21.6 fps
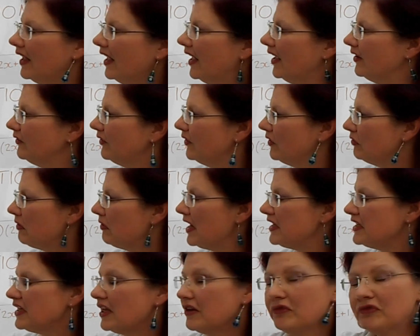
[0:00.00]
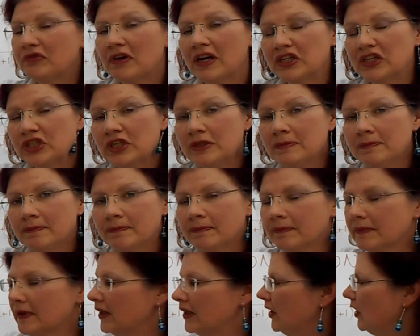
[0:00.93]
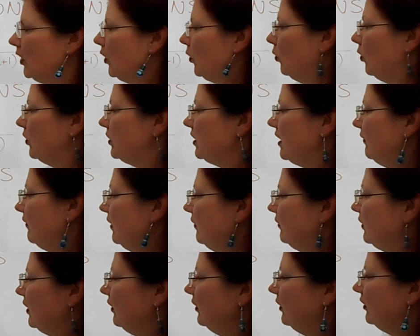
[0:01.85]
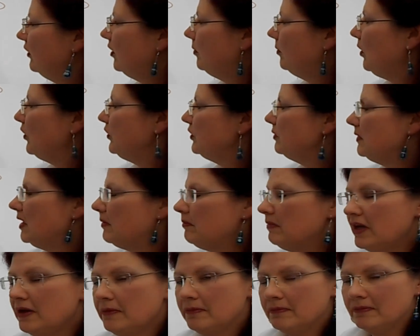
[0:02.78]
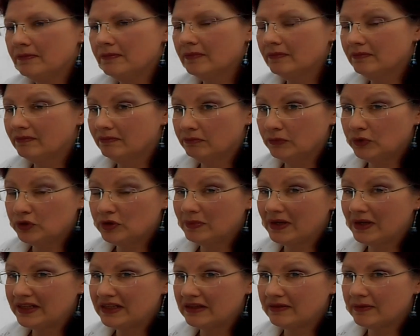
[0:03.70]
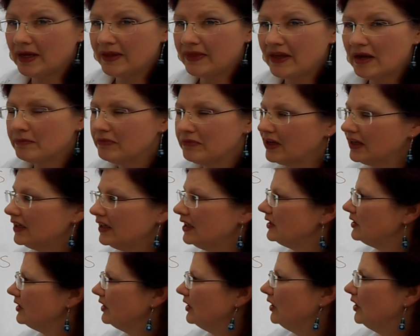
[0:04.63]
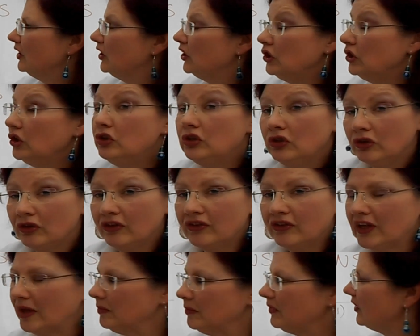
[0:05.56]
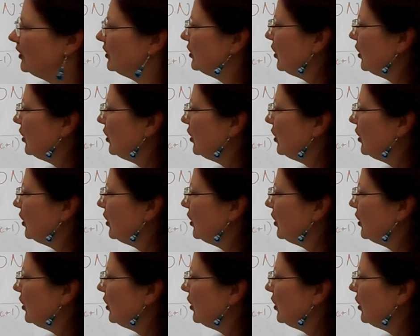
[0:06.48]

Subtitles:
And for the right hand fraction, whatever you've done to the bottom number, multiplied it by that bracket, you do the same to the